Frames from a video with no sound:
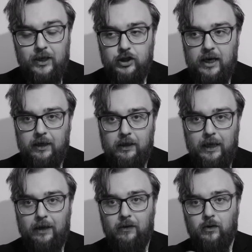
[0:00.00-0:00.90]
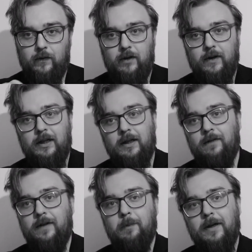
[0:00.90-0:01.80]
channel and all the other little
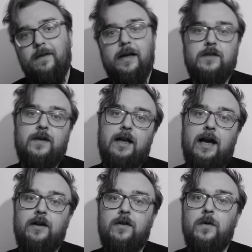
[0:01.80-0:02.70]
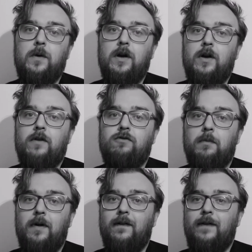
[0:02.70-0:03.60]
filmic things that I do
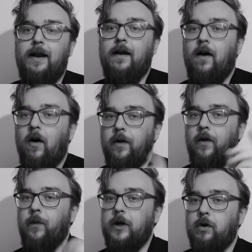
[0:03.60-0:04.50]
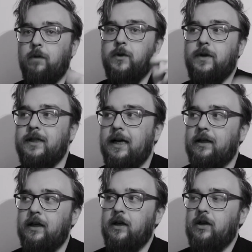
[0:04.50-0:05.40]
from then on, which we'll come to in a second.